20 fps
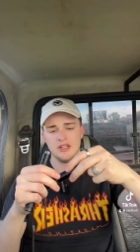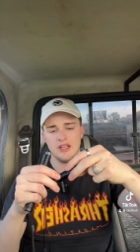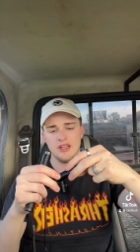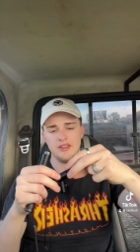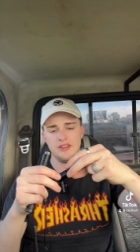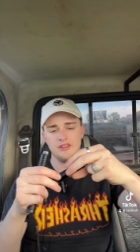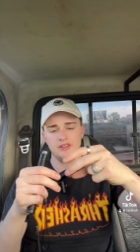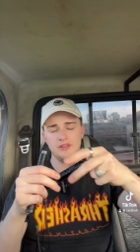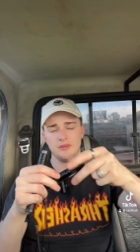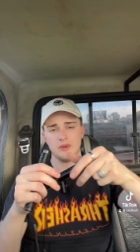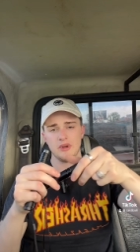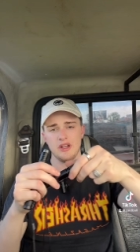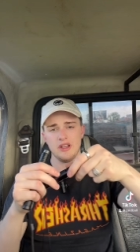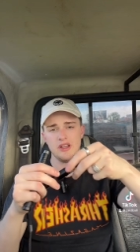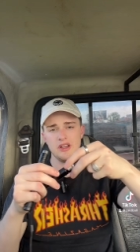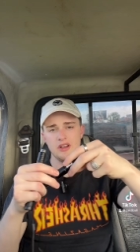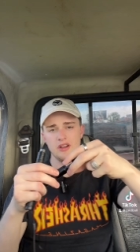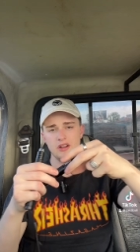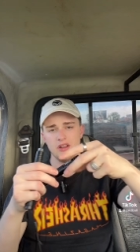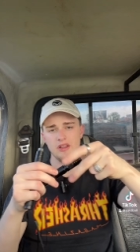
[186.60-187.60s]
and this is what I
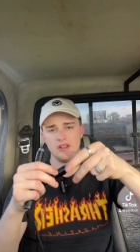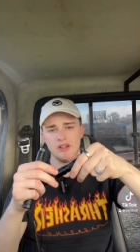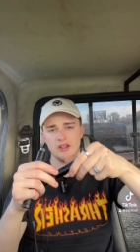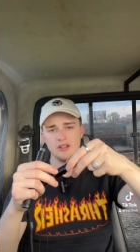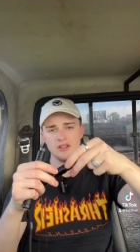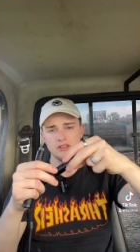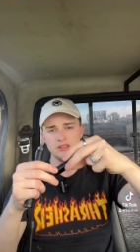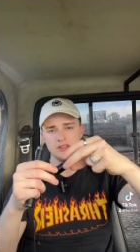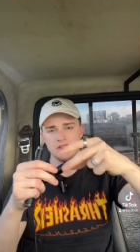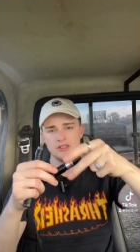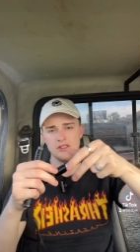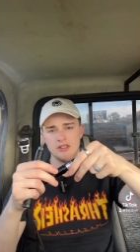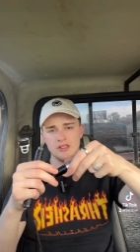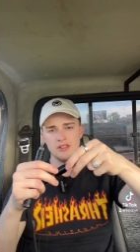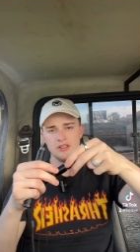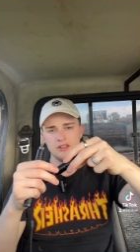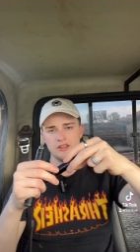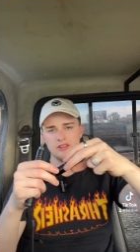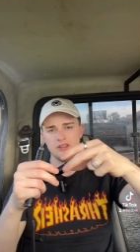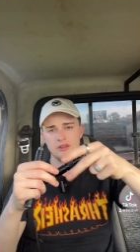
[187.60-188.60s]
did earlier
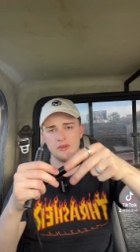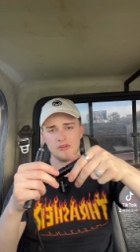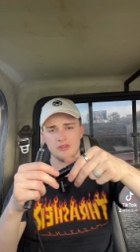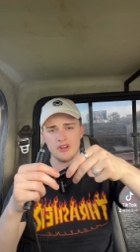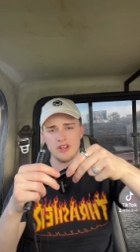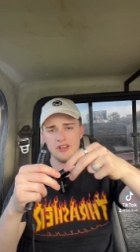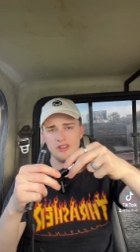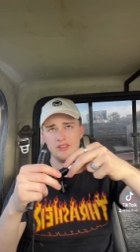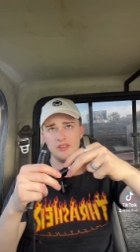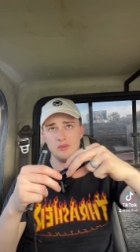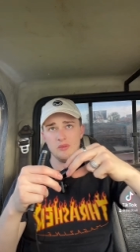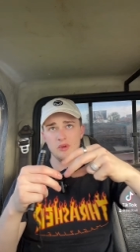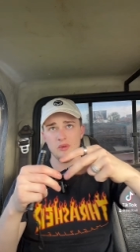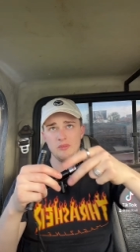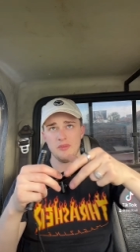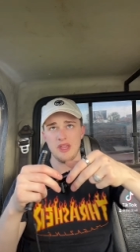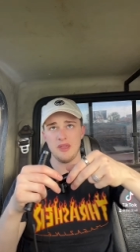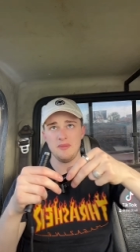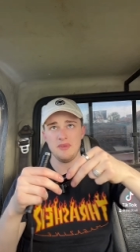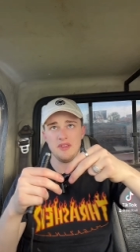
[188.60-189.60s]
because I was trying to see, well,
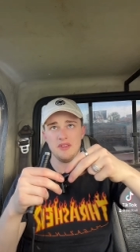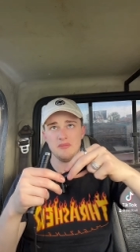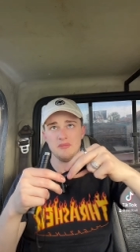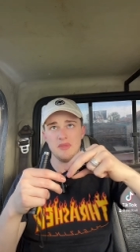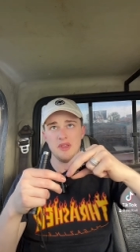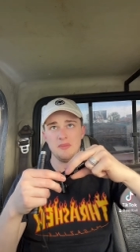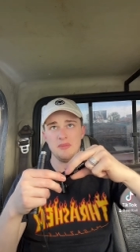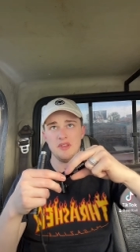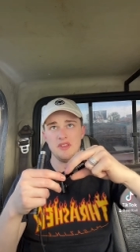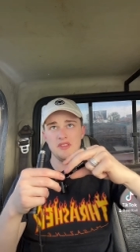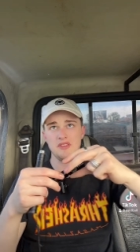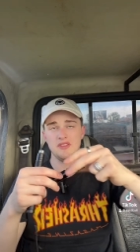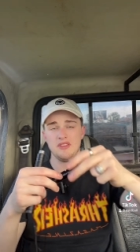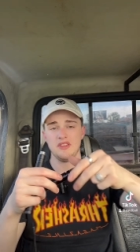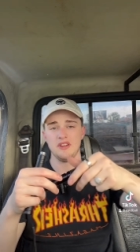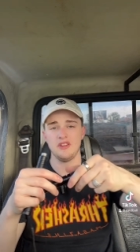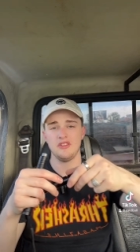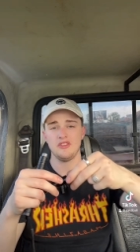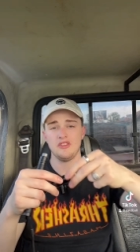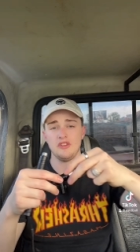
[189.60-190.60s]
maybe
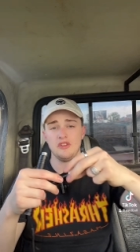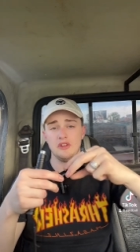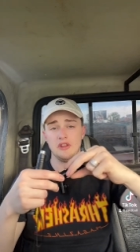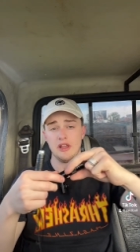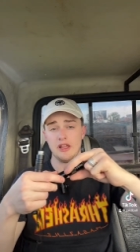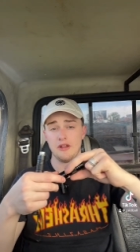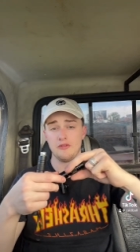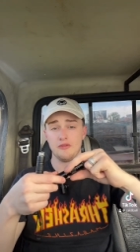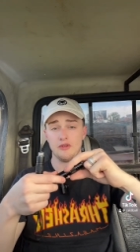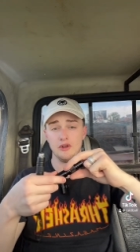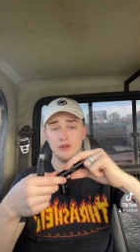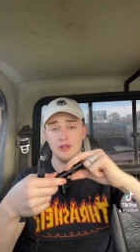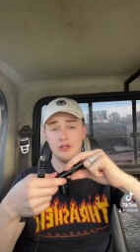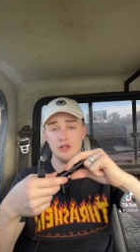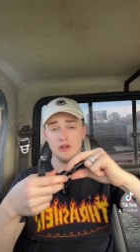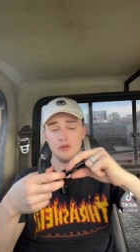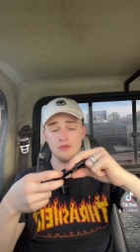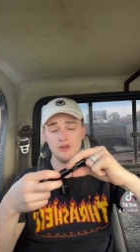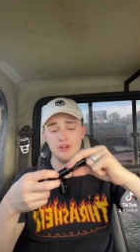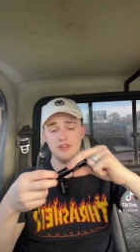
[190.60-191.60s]
there's for
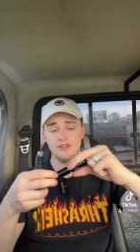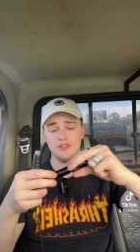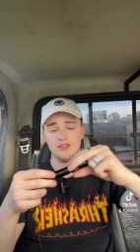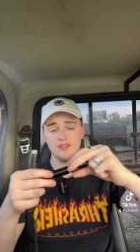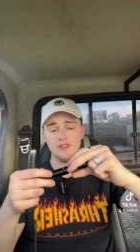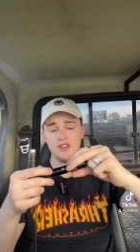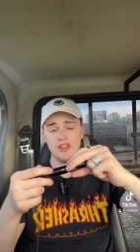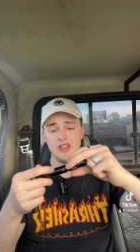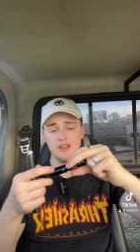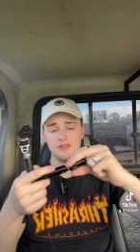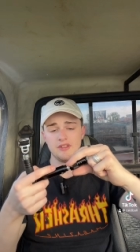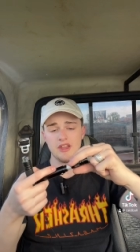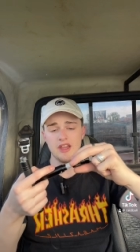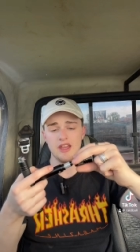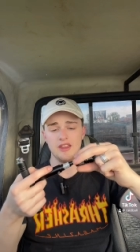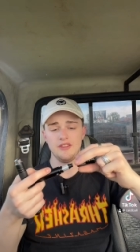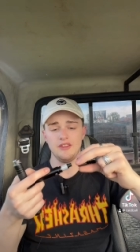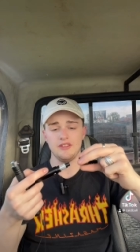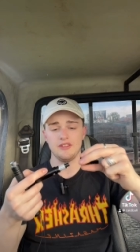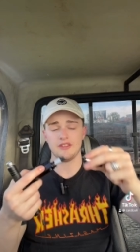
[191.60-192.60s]
legal reasons they have to
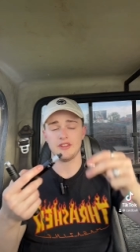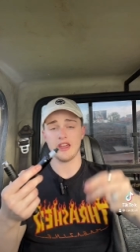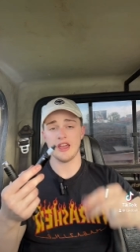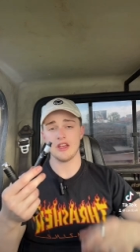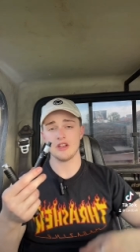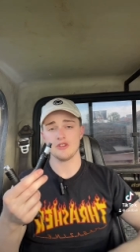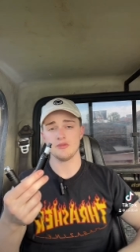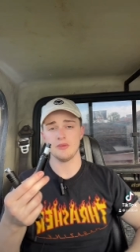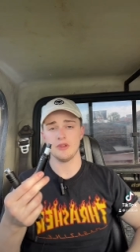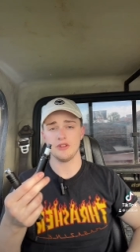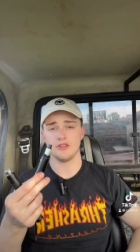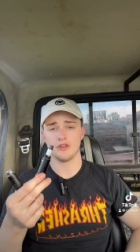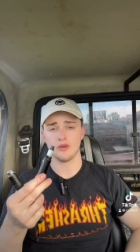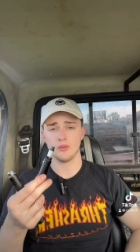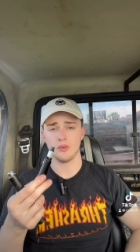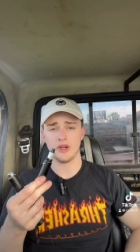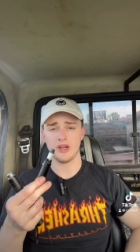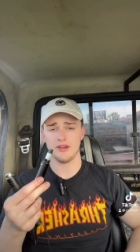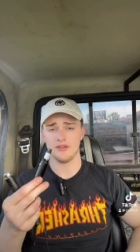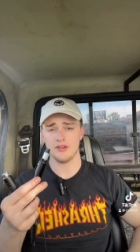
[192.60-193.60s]
add these attachments or
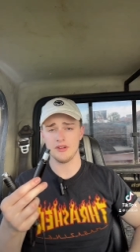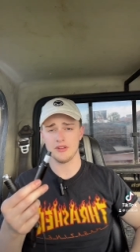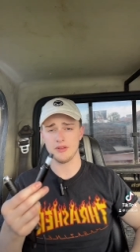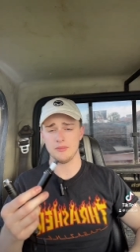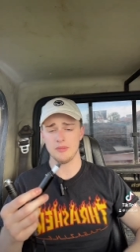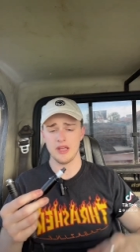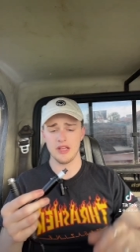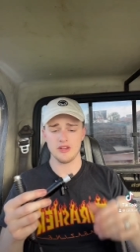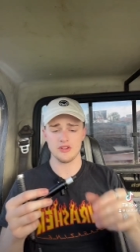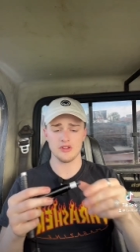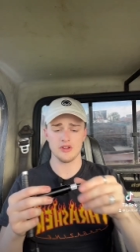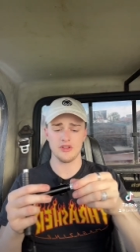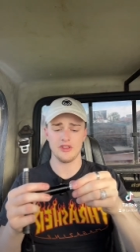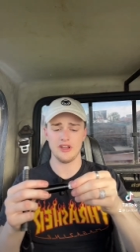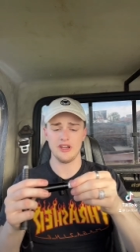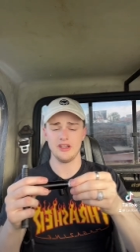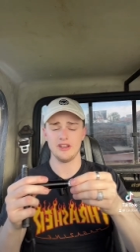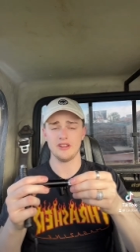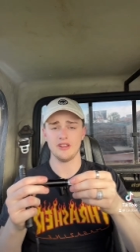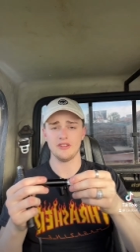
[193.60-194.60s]
whatever to make sure
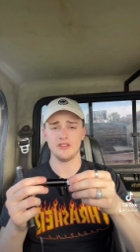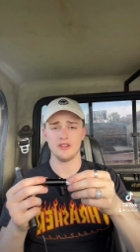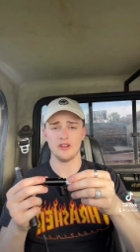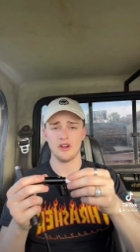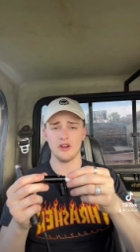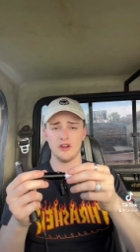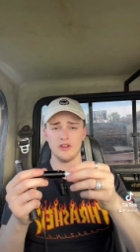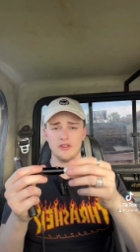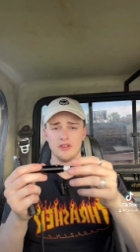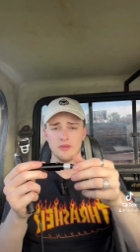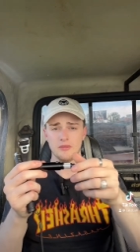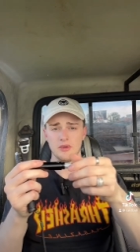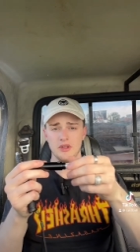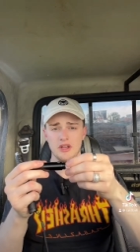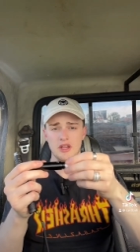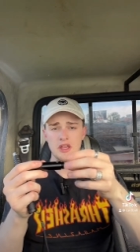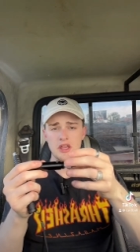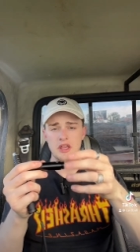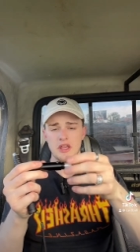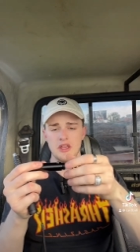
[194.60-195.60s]
that it doesn't hurt someone.
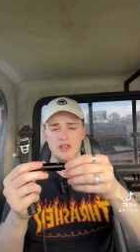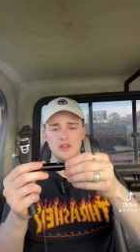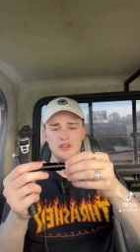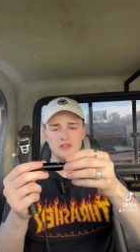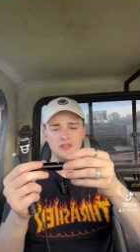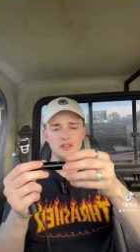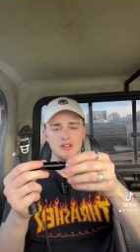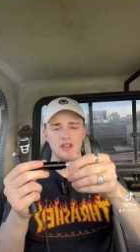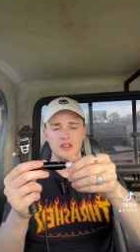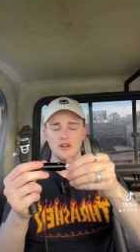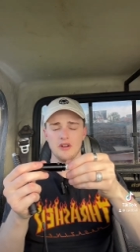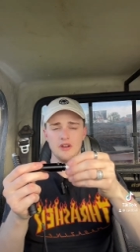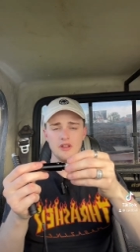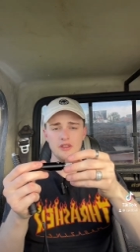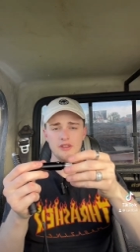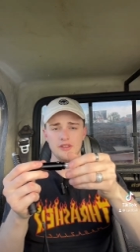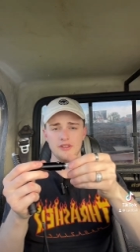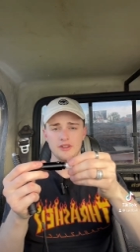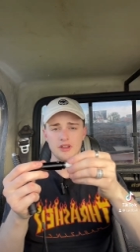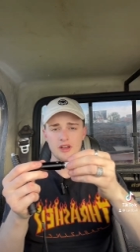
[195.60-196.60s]
You can take all
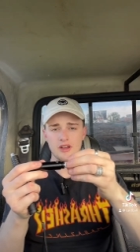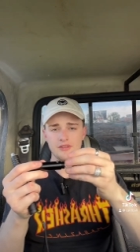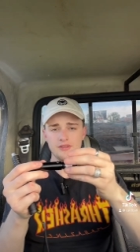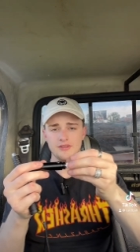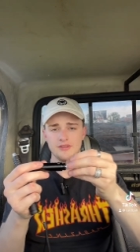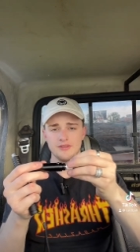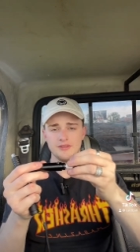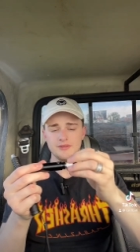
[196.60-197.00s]
this off,